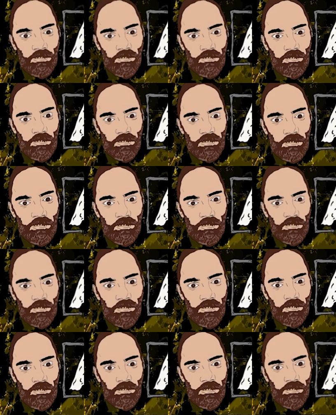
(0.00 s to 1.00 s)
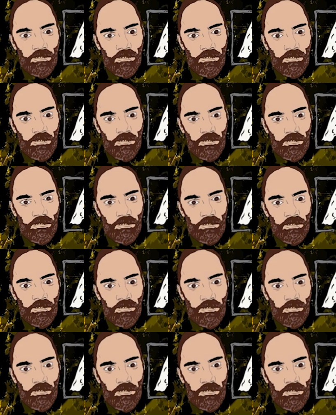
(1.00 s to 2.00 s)

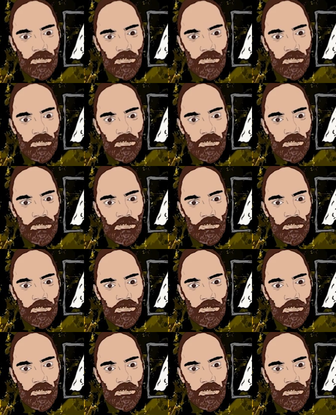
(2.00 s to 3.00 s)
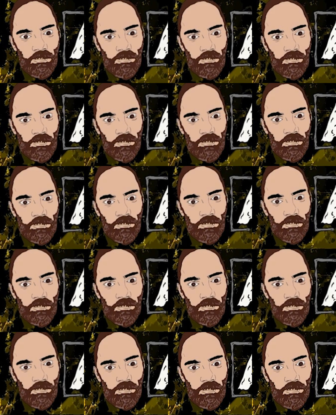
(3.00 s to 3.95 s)
(not speaking)